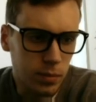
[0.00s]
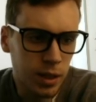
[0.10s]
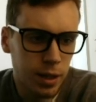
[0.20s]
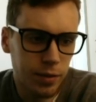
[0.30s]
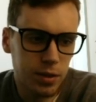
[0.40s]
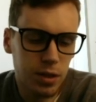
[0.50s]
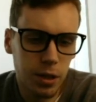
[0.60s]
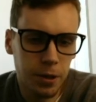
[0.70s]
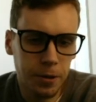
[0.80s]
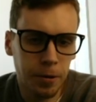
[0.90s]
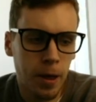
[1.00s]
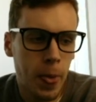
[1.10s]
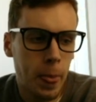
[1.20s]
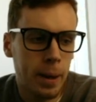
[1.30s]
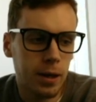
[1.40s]
And if you can see here,
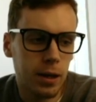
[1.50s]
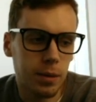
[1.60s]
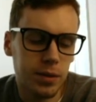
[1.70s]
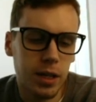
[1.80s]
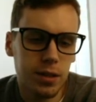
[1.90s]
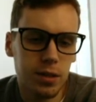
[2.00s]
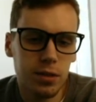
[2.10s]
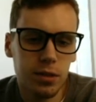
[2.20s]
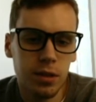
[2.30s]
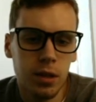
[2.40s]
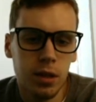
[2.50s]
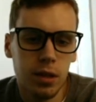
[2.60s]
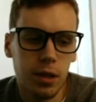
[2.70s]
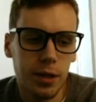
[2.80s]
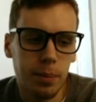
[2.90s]
Texans
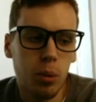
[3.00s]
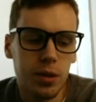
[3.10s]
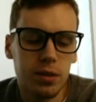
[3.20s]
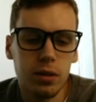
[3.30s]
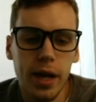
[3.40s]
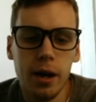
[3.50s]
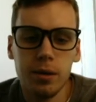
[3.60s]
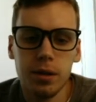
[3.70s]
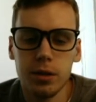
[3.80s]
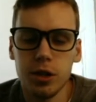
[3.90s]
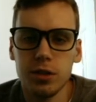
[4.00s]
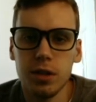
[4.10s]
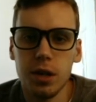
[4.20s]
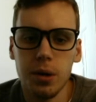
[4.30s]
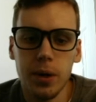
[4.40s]
points allowed,
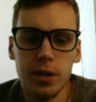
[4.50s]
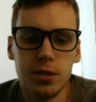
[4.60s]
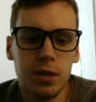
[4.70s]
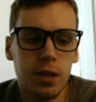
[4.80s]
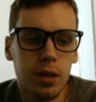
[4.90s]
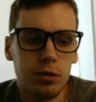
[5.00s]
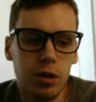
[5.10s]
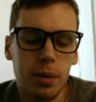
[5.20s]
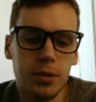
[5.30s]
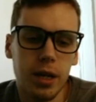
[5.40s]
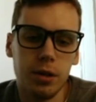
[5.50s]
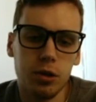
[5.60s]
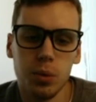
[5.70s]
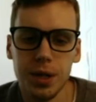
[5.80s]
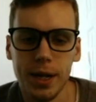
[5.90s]
adjusted anyways, drops down to
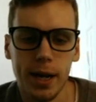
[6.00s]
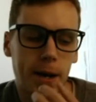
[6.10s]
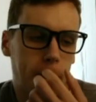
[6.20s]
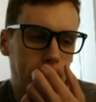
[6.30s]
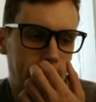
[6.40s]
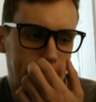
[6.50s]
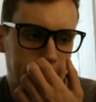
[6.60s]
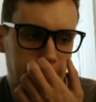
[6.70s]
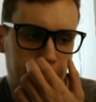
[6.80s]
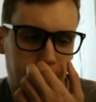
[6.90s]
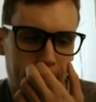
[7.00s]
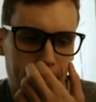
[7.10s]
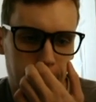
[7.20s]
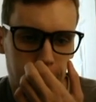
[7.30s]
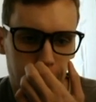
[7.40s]
29 due to
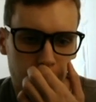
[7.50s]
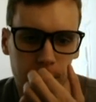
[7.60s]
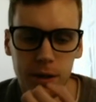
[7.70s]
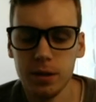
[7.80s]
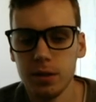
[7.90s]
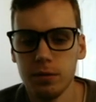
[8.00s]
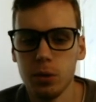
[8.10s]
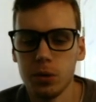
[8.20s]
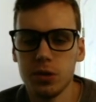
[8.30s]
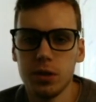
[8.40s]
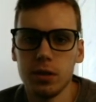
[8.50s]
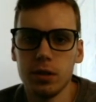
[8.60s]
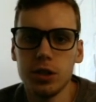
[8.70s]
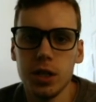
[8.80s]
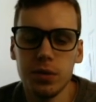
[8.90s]
how strong, of course, the
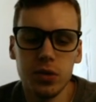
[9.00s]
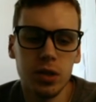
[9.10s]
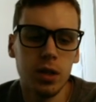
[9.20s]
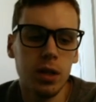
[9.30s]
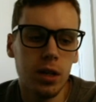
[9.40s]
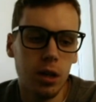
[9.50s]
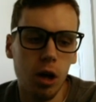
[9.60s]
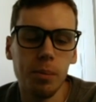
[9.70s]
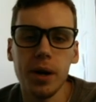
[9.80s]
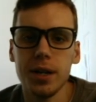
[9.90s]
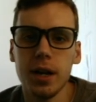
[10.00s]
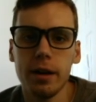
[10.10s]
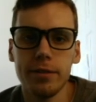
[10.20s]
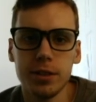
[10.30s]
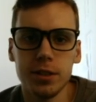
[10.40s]
Chiefs' almighty
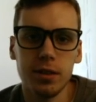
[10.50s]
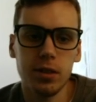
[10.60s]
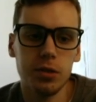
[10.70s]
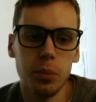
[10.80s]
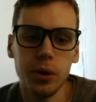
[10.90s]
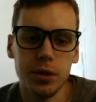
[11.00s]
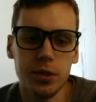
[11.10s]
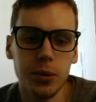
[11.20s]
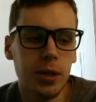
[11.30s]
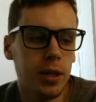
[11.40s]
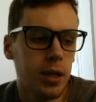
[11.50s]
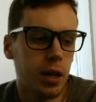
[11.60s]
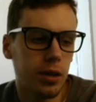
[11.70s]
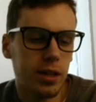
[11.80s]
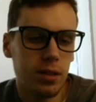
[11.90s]
offense is at this point. So
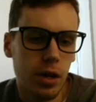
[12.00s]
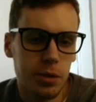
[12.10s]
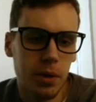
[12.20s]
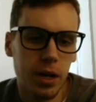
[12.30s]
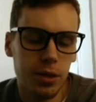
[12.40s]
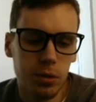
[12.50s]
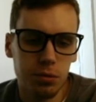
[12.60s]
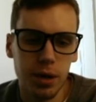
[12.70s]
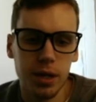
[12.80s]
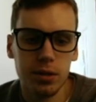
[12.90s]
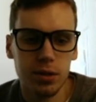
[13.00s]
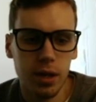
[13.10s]
that's the logic behind those ratings.